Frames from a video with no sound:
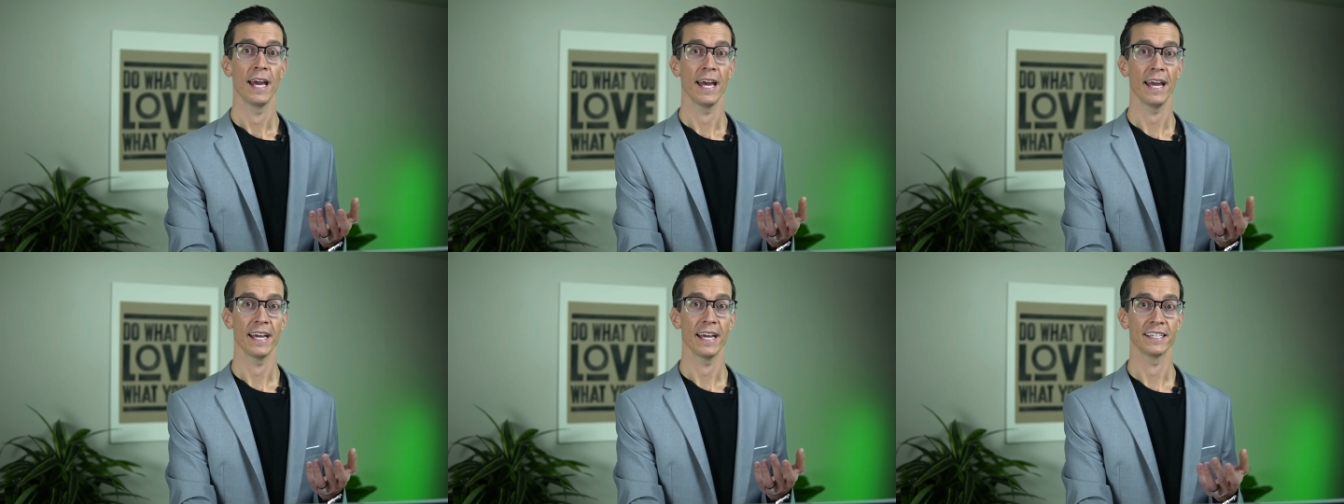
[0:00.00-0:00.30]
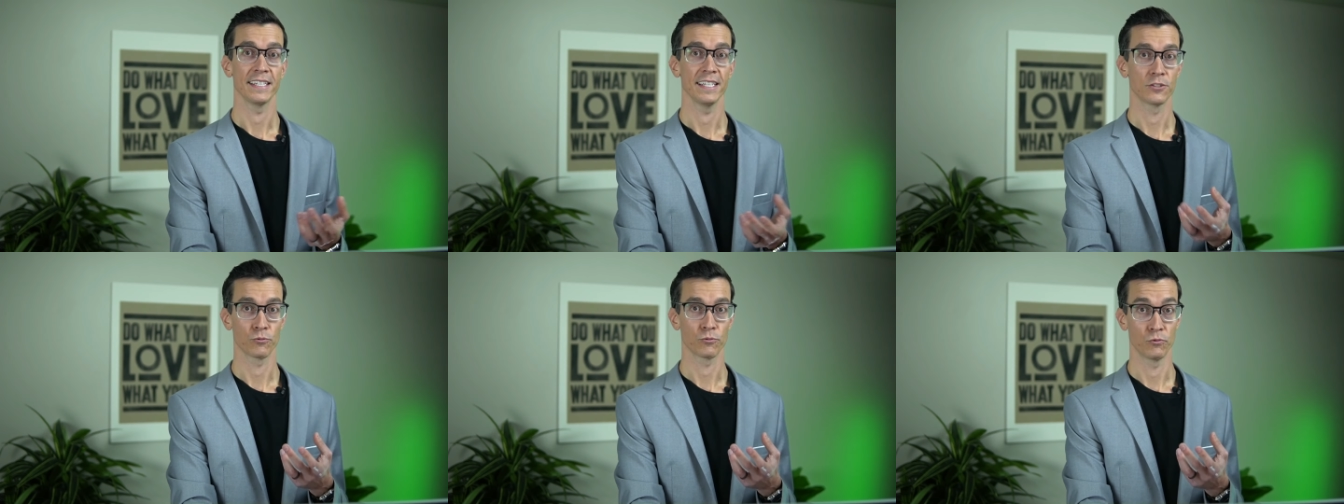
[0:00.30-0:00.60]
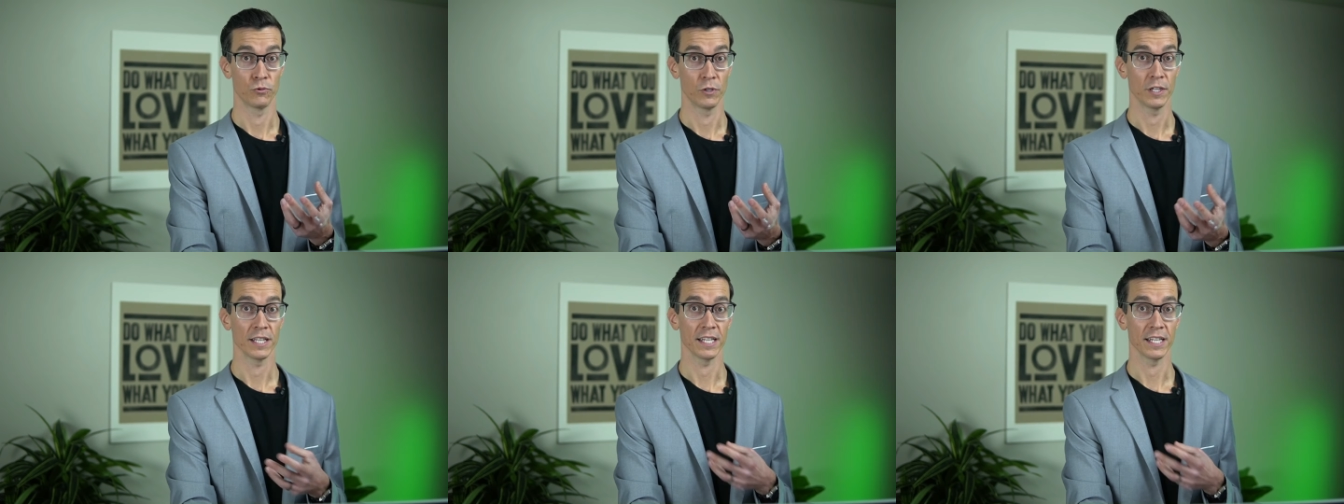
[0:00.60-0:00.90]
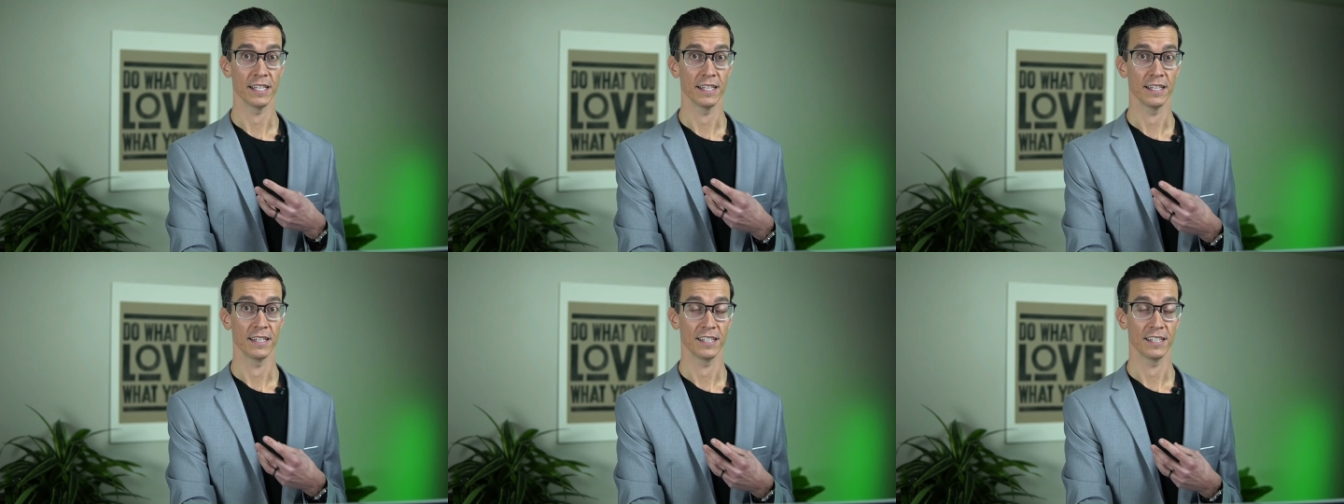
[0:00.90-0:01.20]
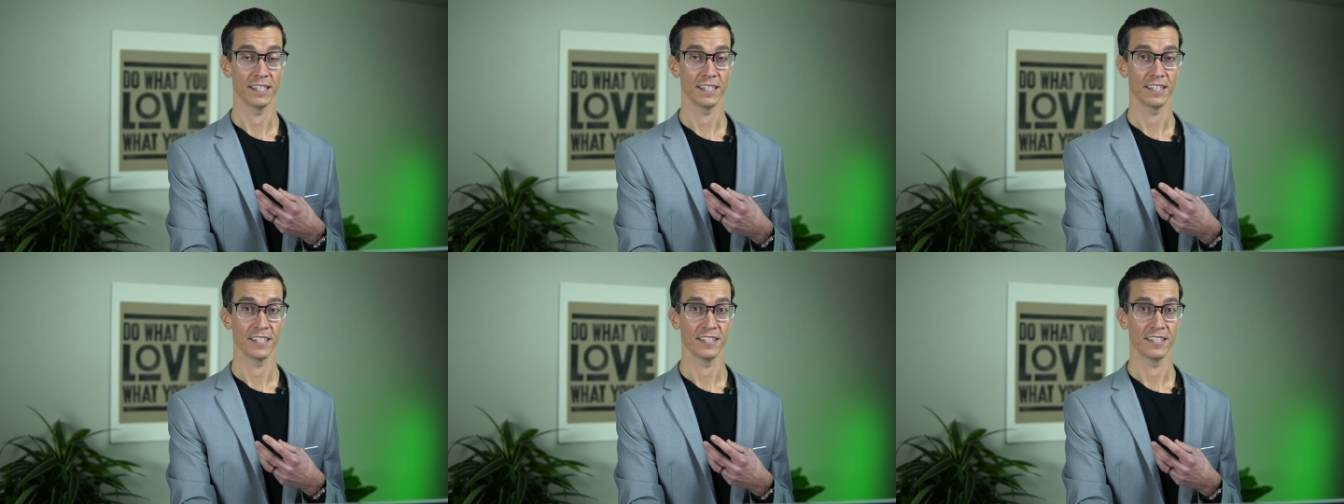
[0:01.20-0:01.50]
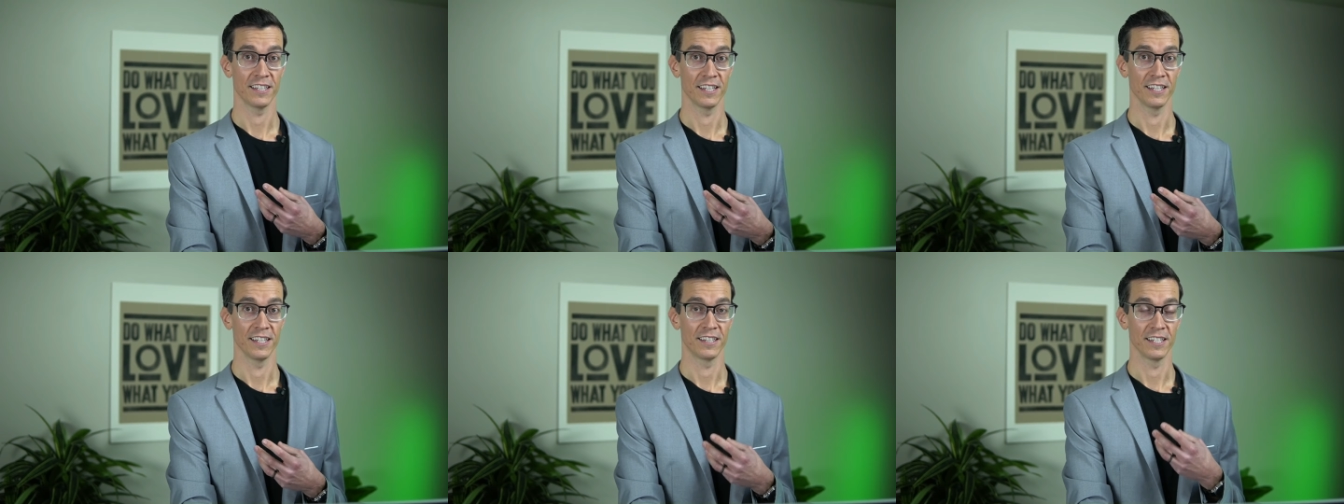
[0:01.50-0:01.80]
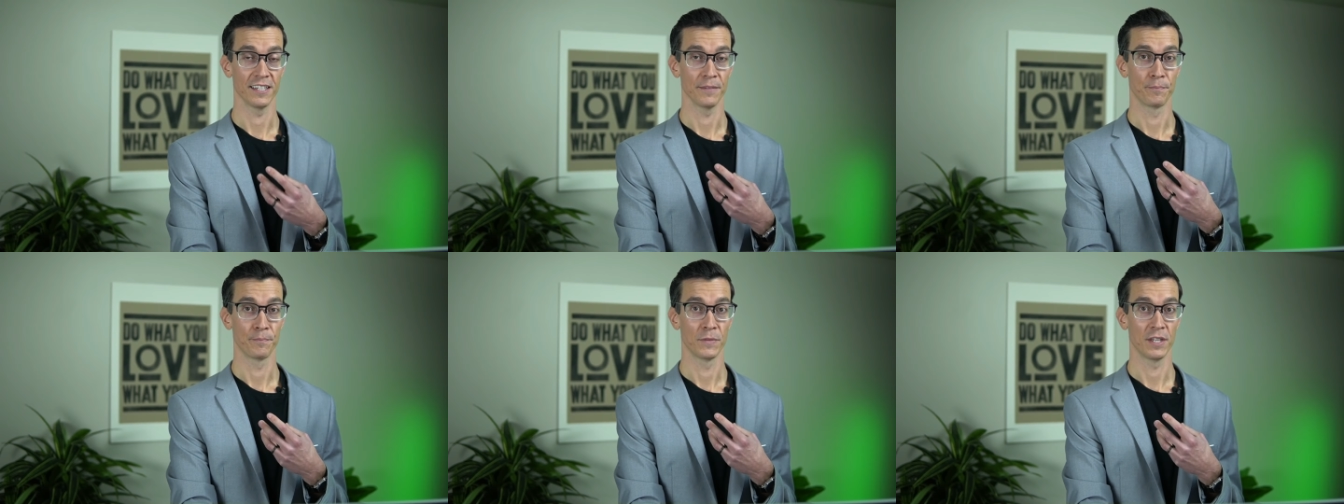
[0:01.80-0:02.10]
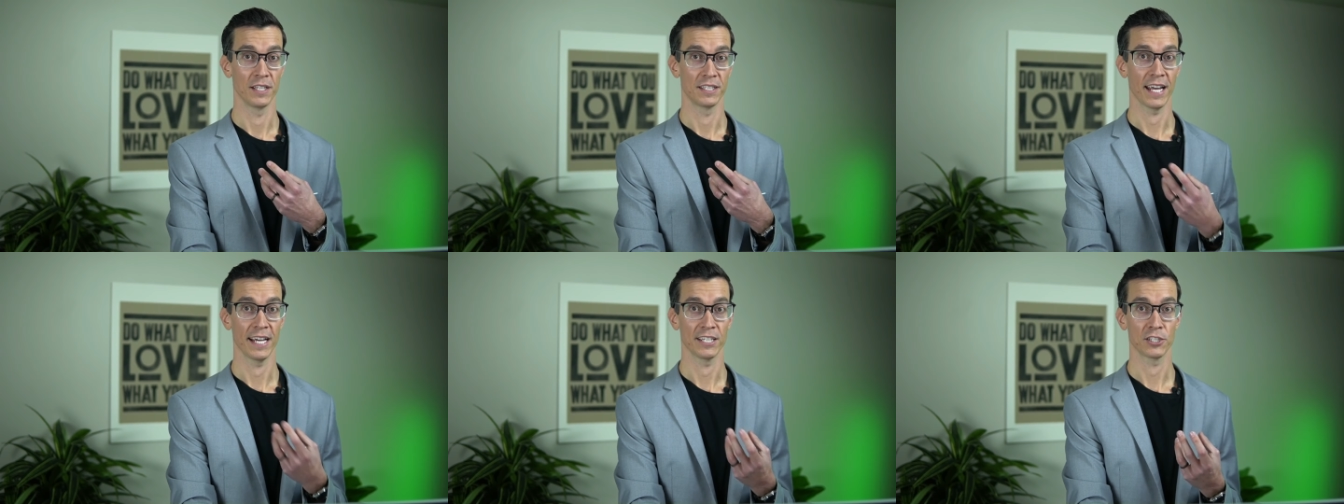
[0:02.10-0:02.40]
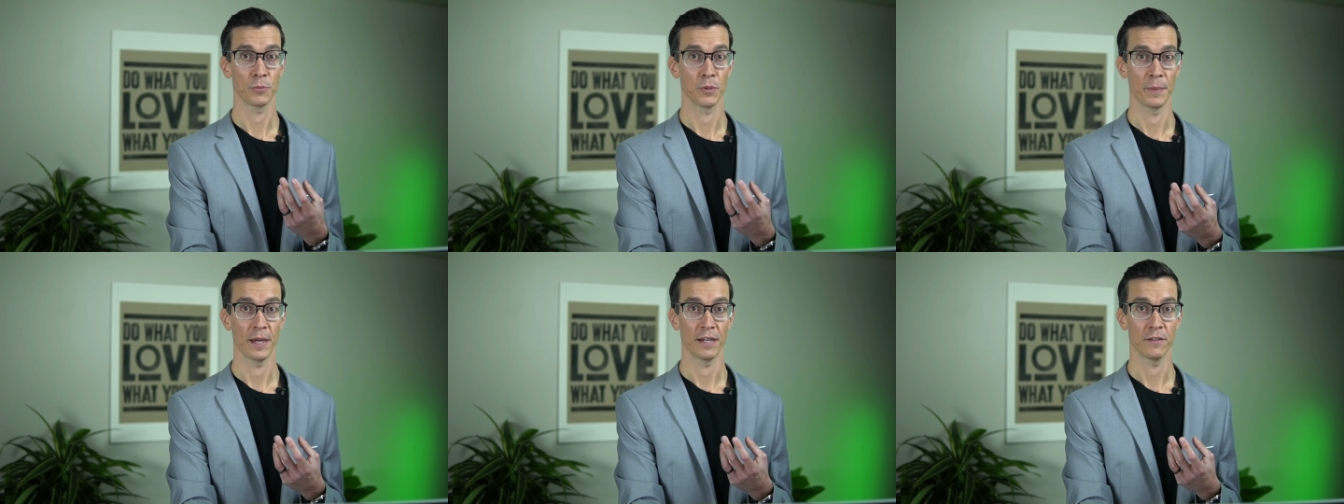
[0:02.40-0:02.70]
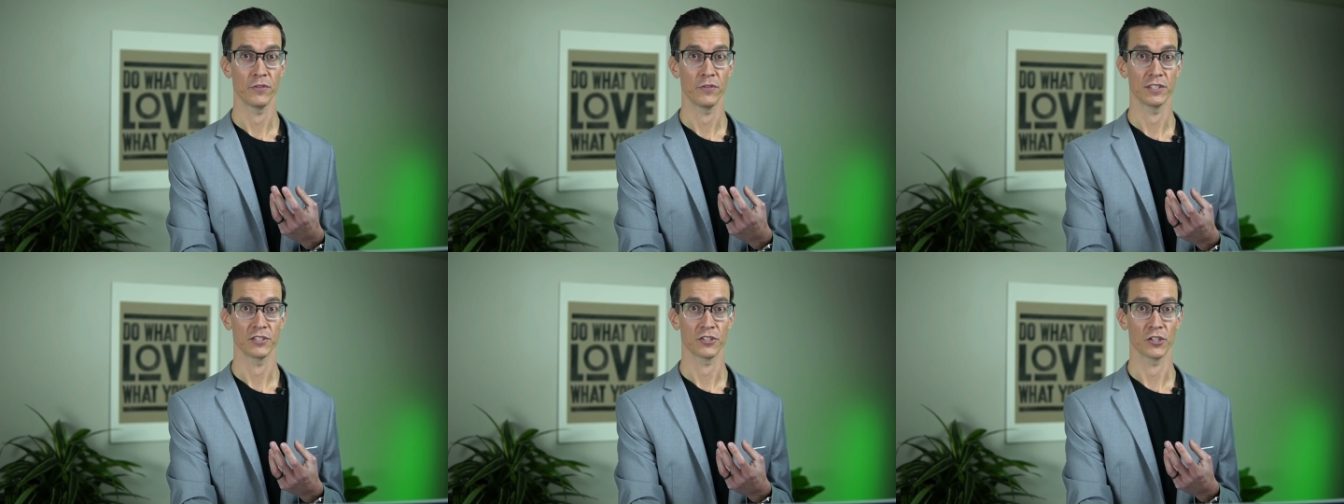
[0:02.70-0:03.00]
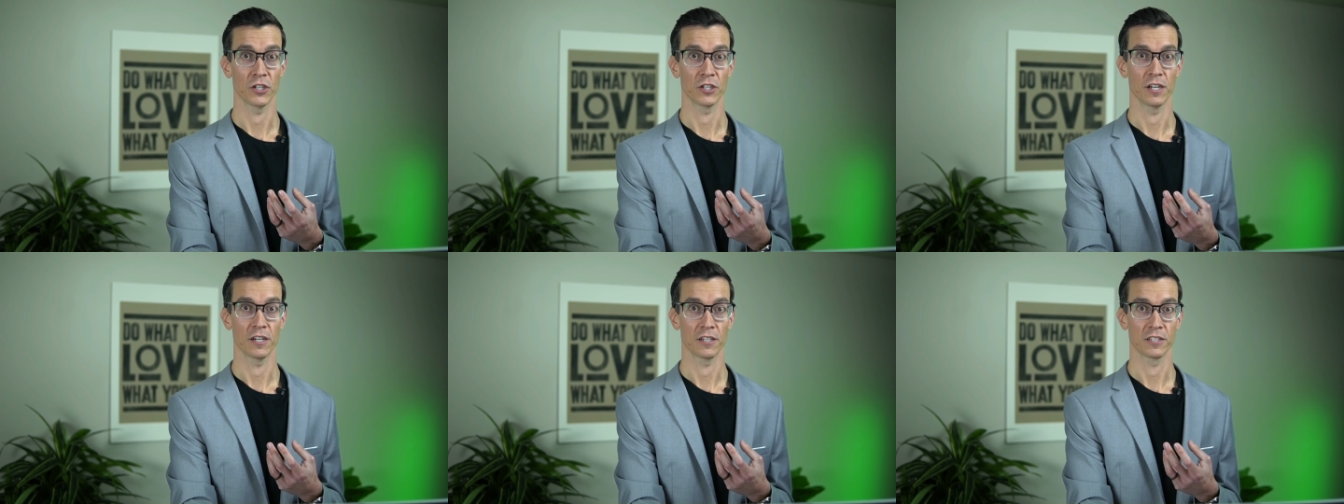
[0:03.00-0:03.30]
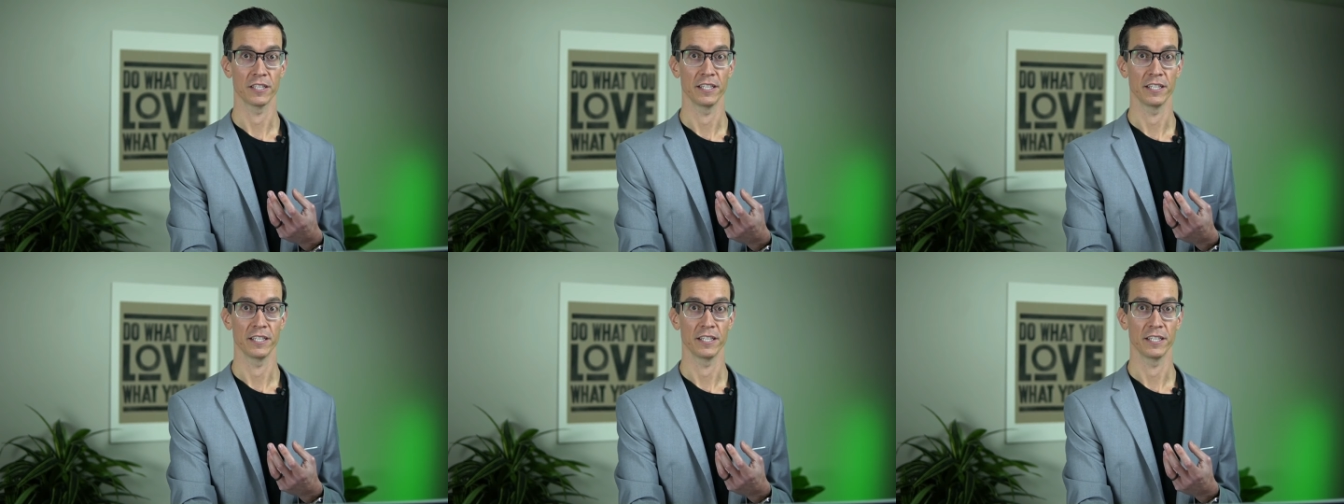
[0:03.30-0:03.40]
and it's really it, the, the tangible benefits are, are